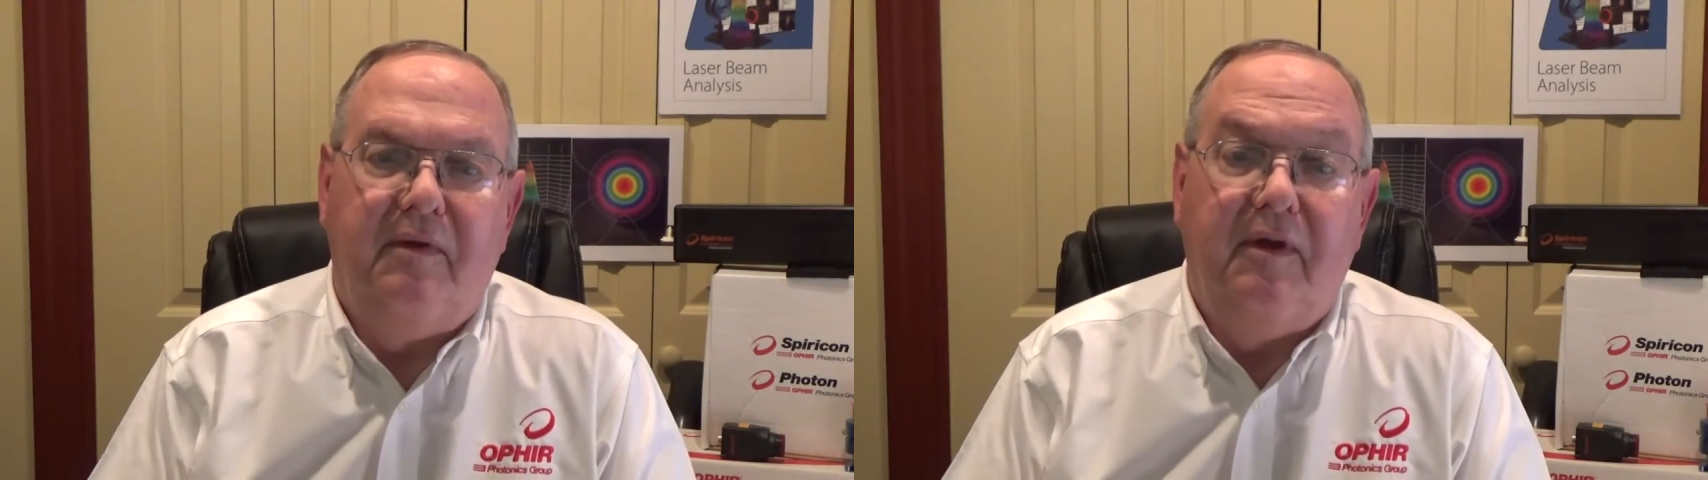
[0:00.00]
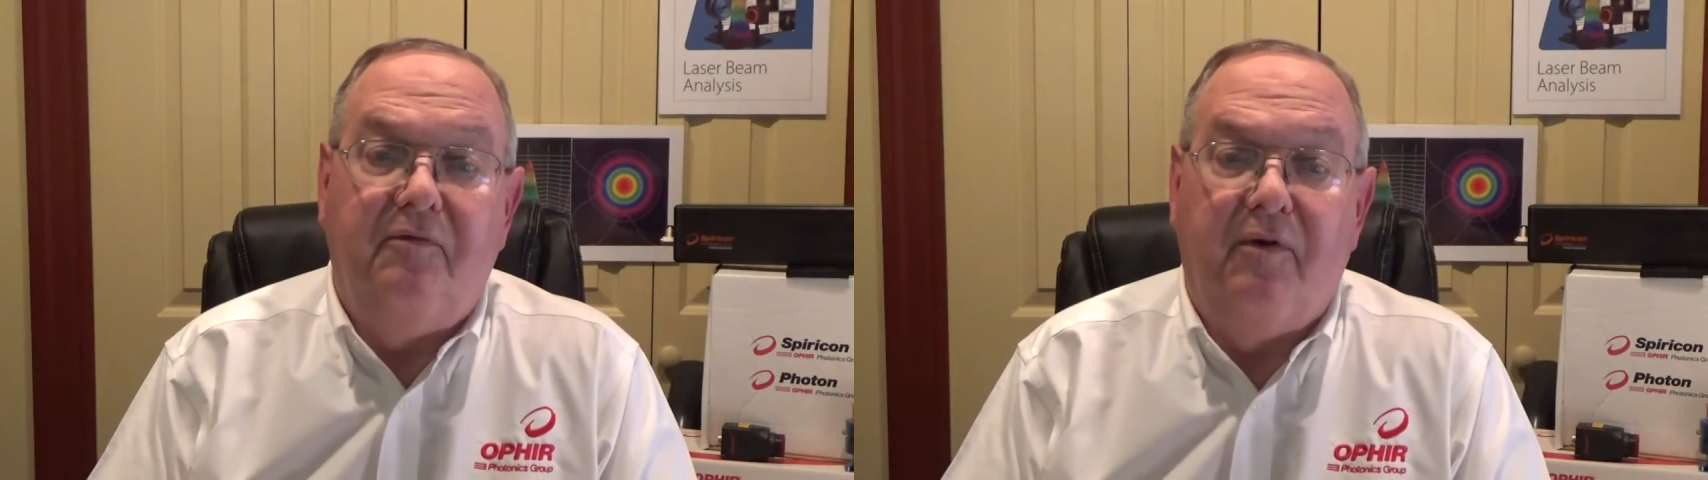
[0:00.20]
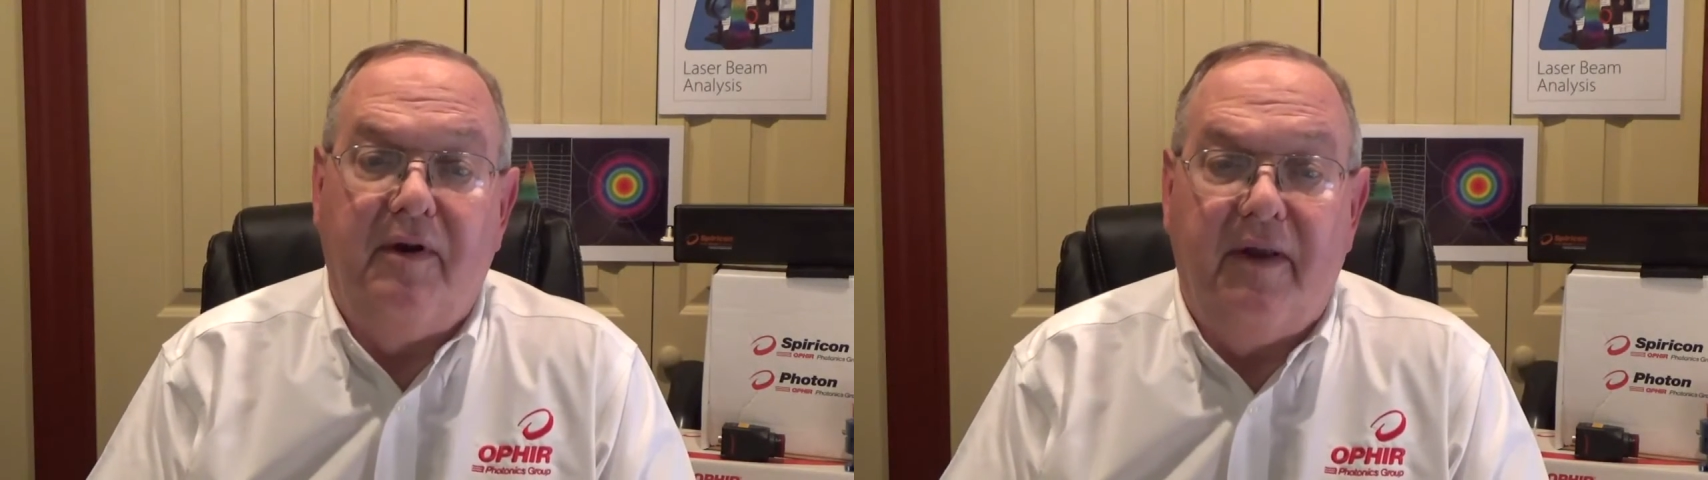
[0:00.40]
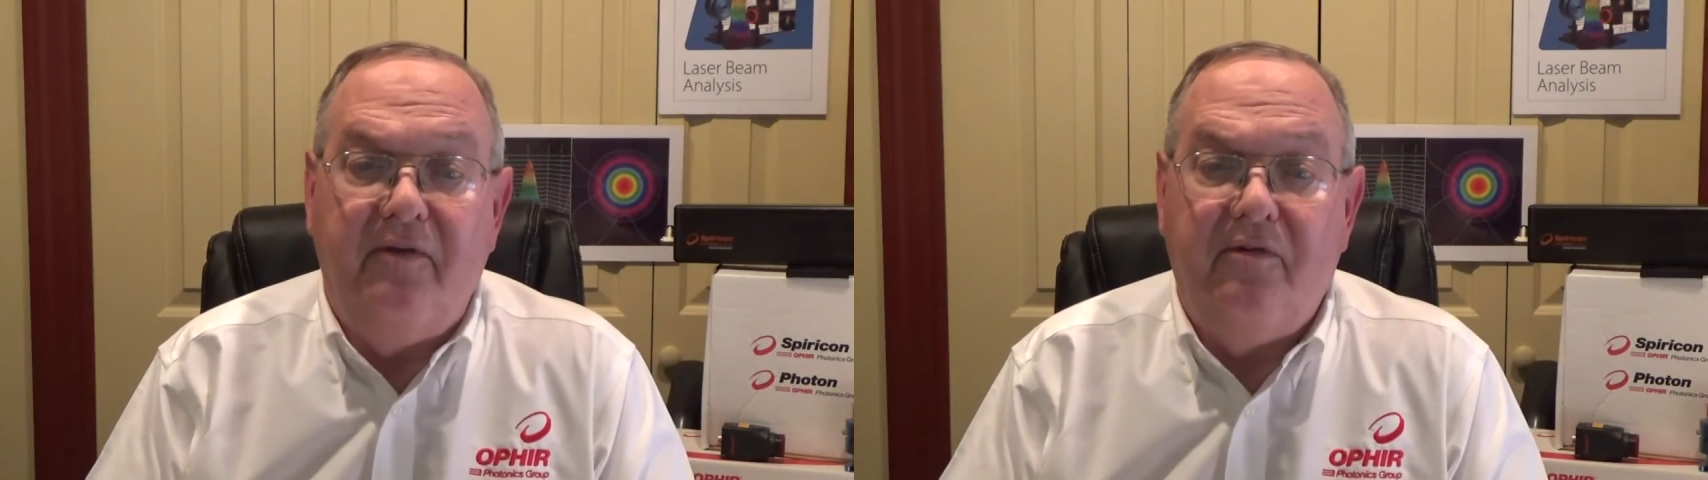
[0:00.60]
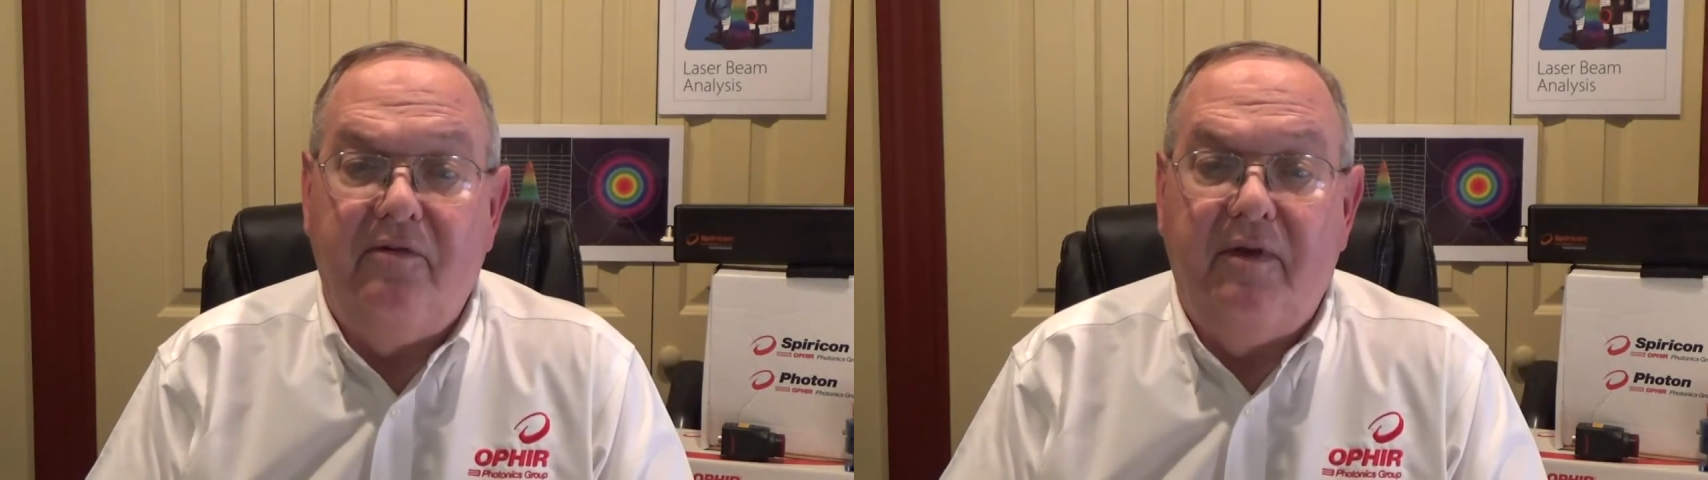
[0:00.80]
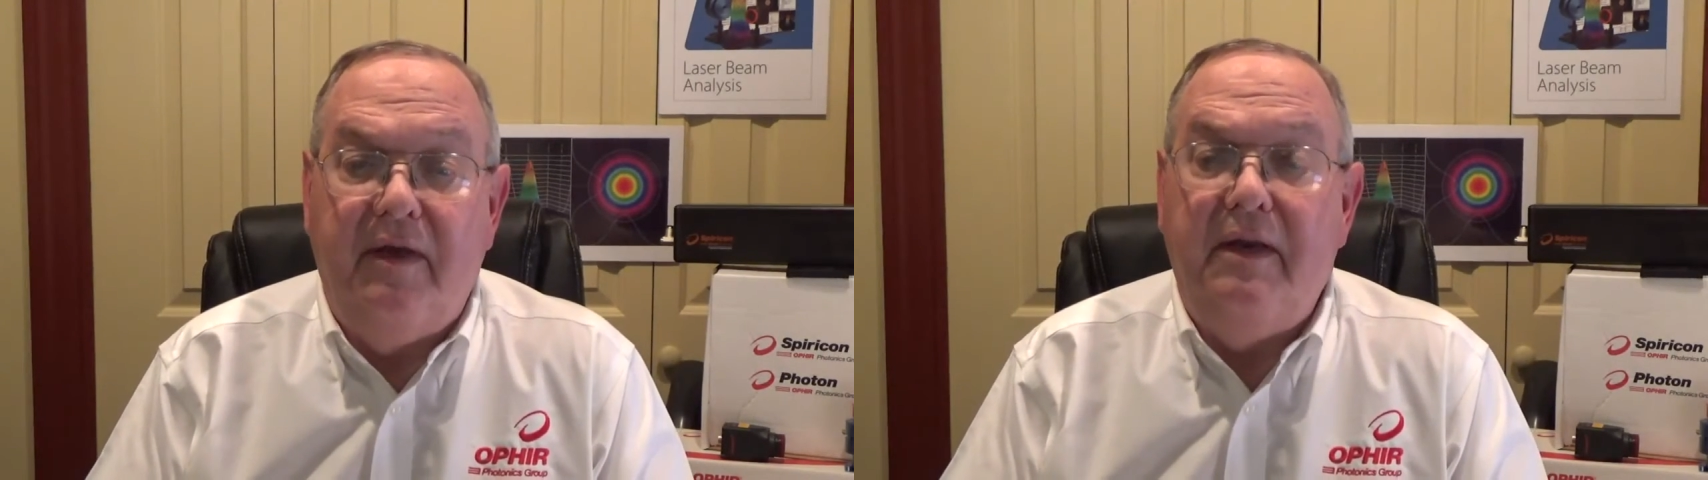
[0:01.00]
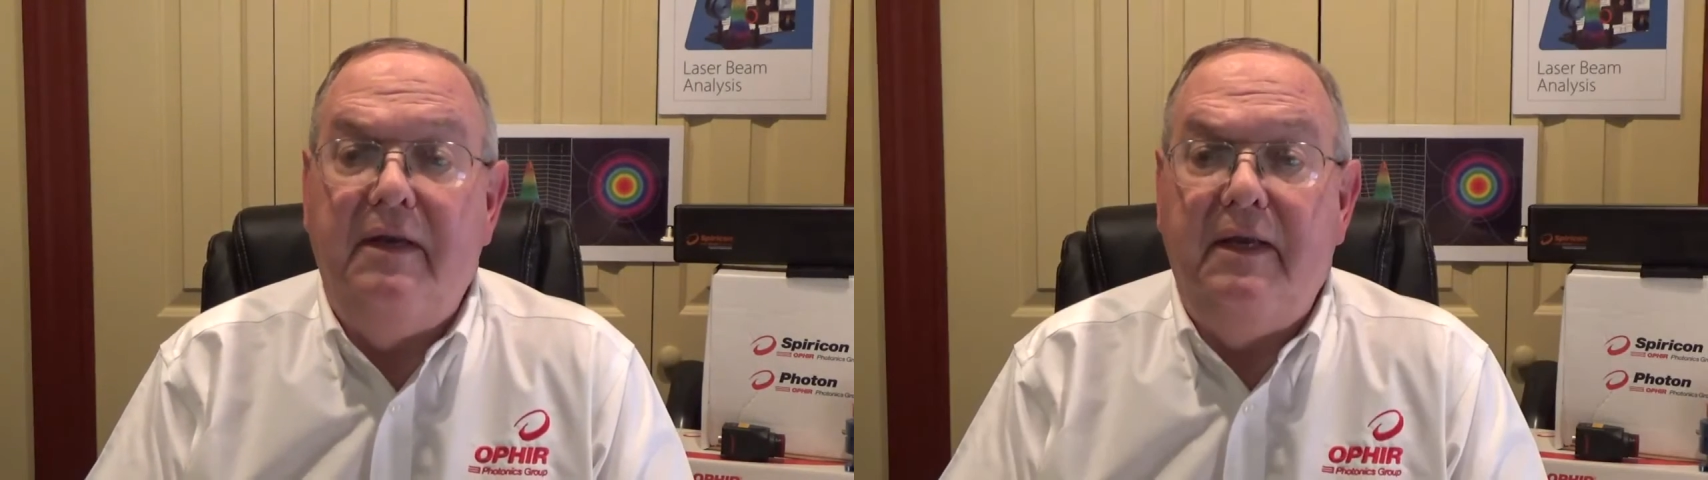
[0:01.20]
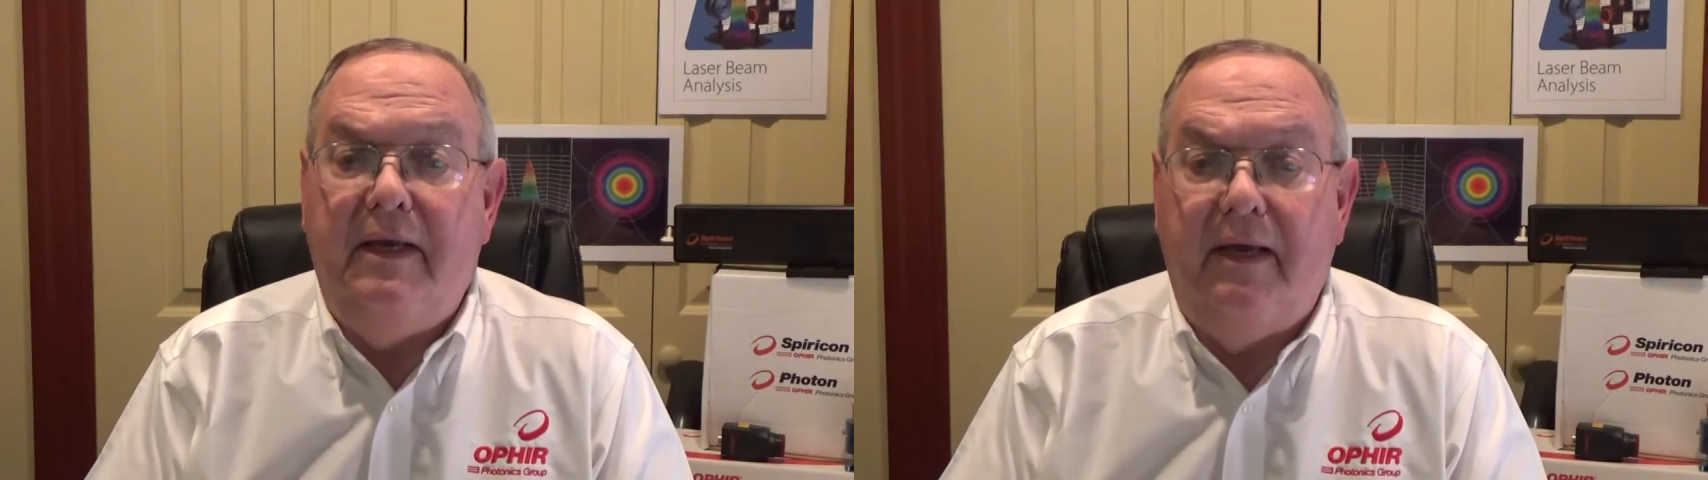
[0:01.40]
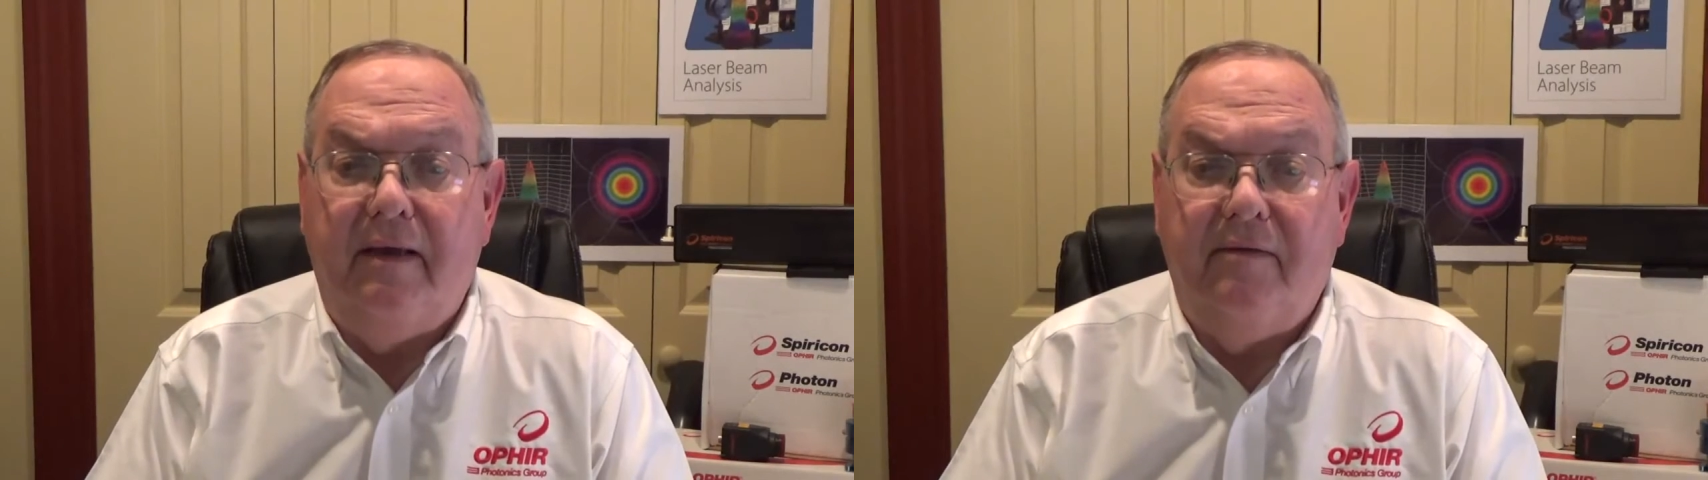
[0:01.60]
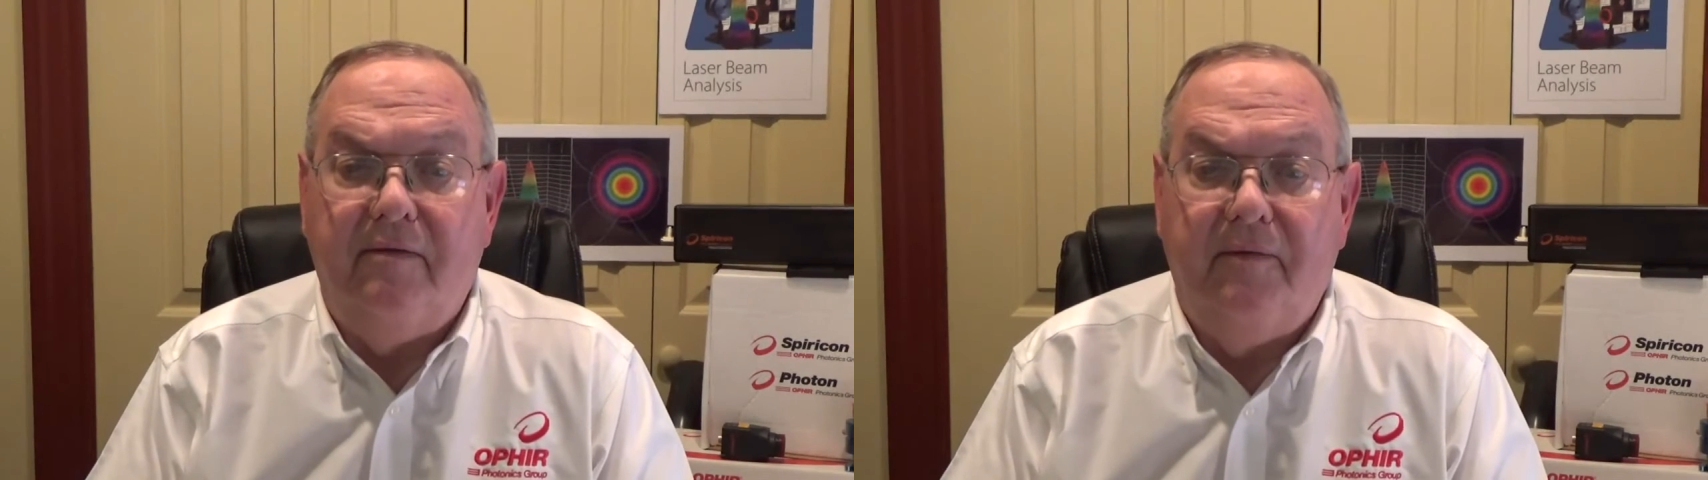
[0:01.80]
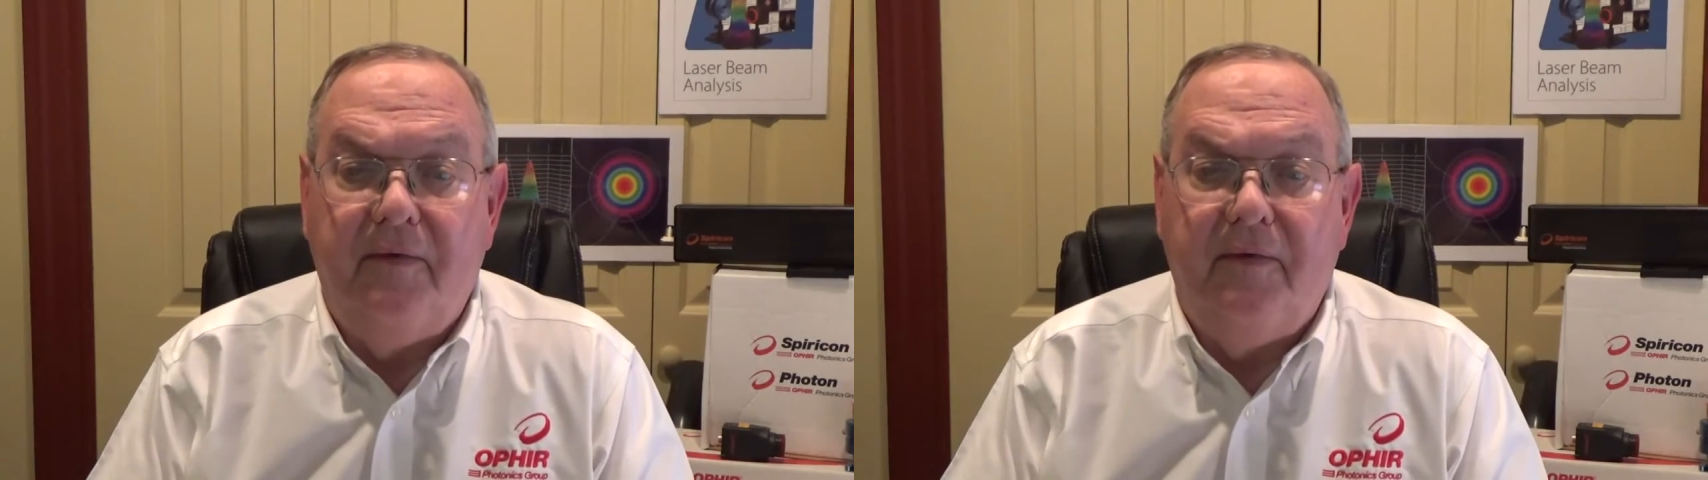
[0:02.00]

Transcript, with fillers: infrared lasers, and Nd:YAGs.